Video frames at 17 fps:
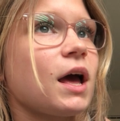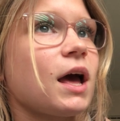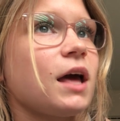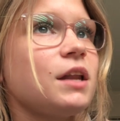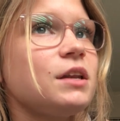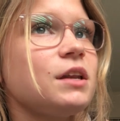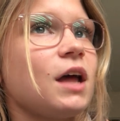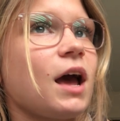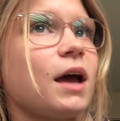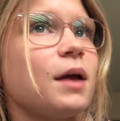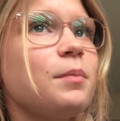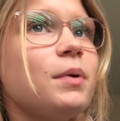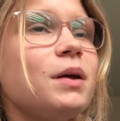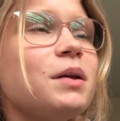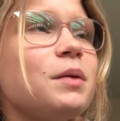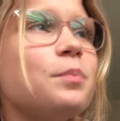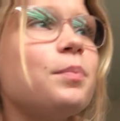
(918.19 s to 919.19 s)
And I
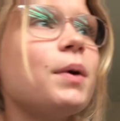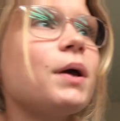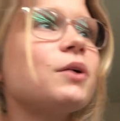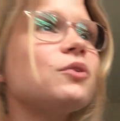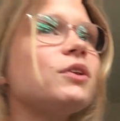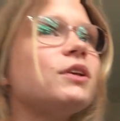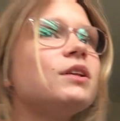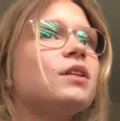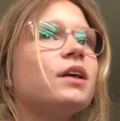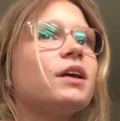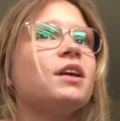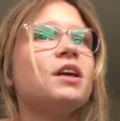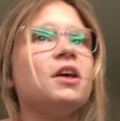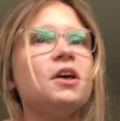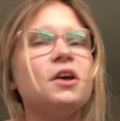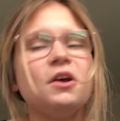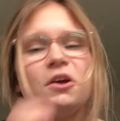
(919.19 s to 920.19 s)
was barely, like,
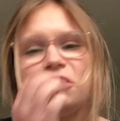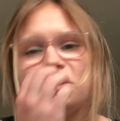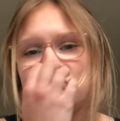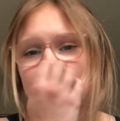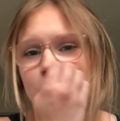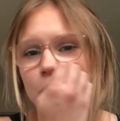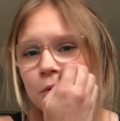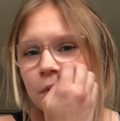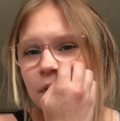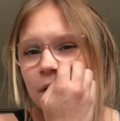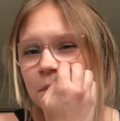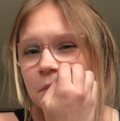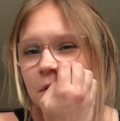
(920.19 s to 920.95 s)
knew him.